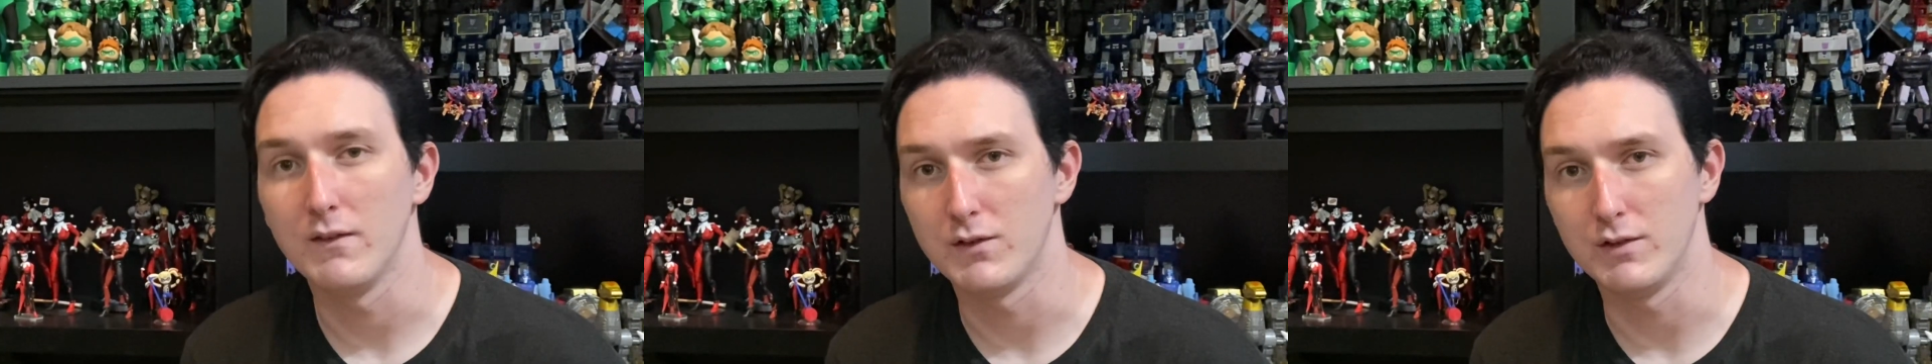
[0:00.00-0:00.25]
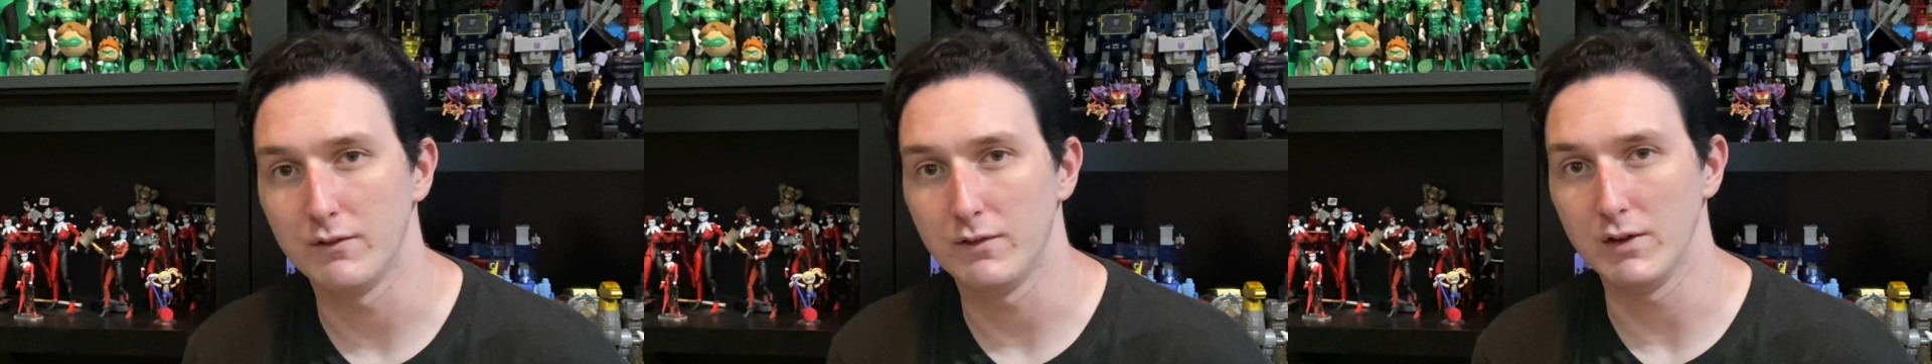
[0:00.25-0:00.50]
This
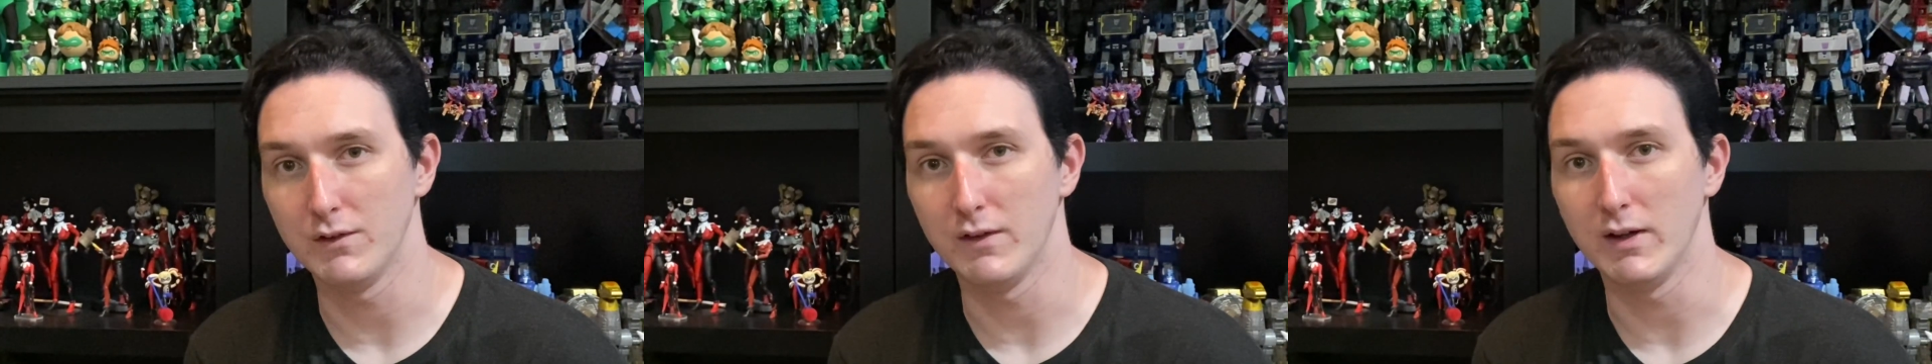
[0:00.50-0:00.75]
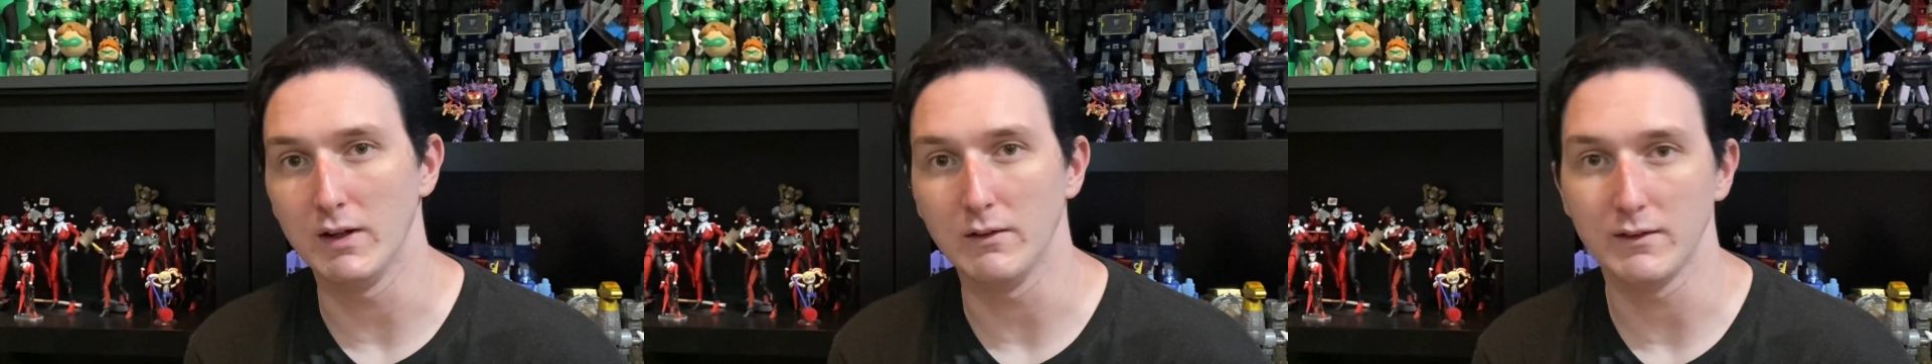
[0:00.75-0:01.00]
is your first
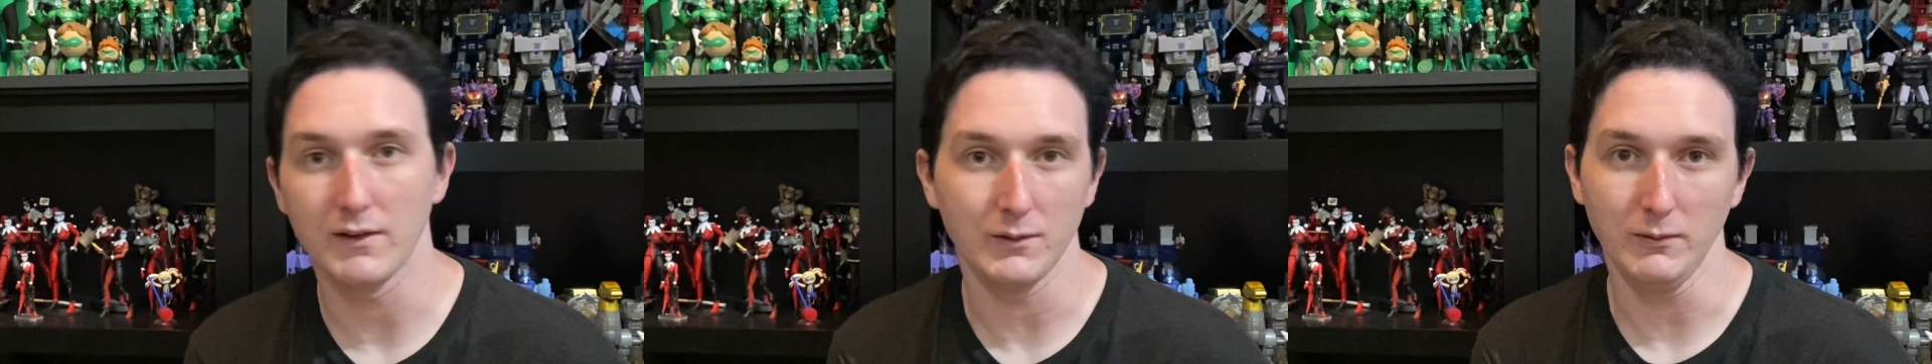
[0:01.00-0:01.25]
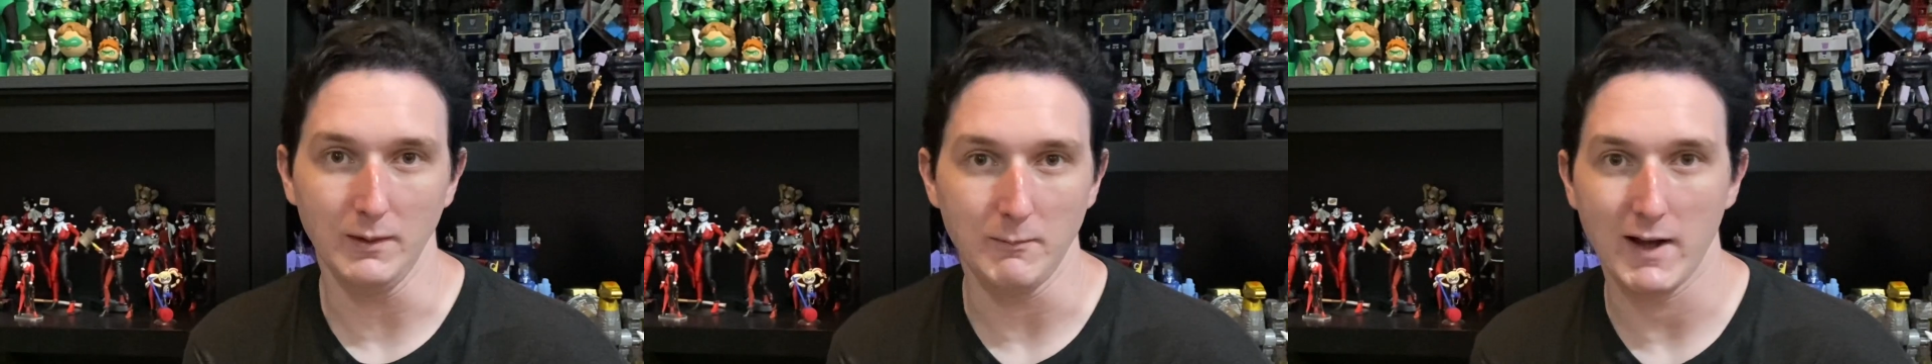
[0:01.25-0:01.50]
video, it doesn't
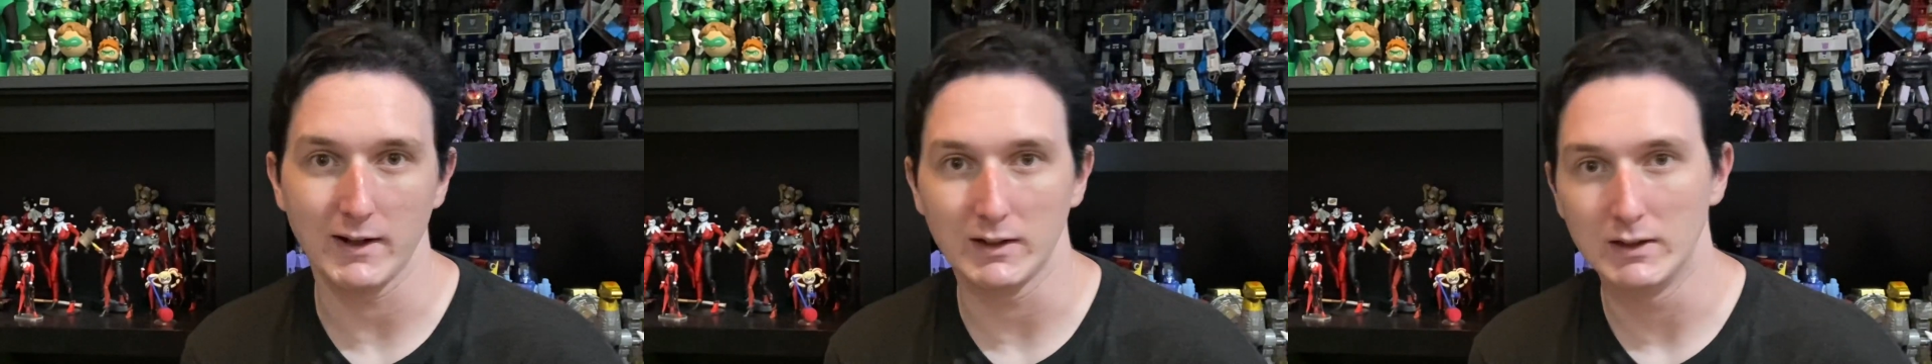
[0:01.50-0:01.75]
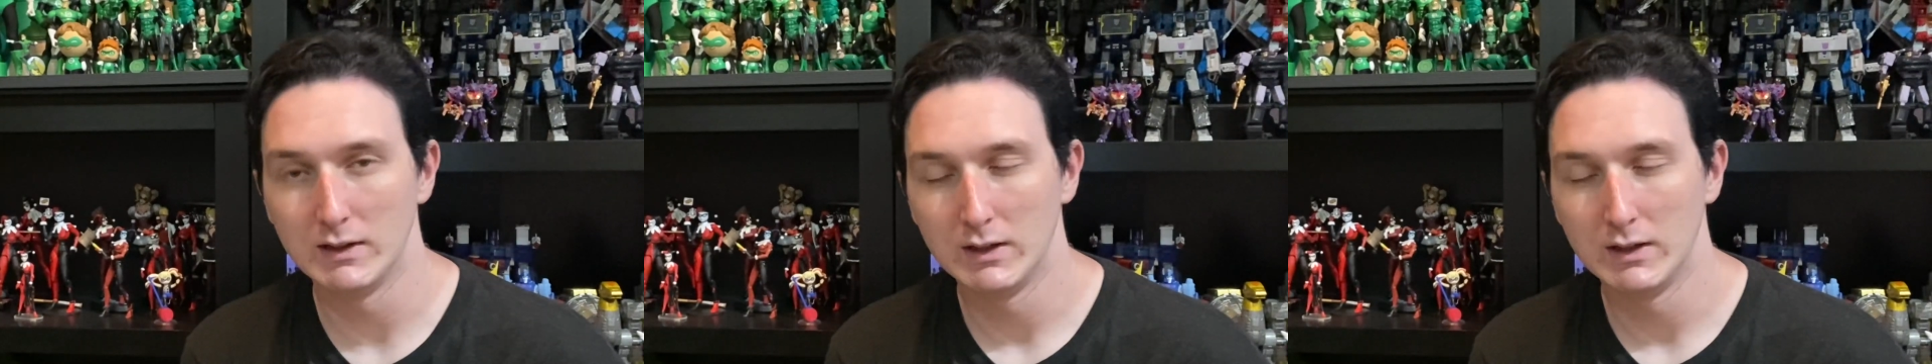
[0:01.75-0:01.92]
really matter.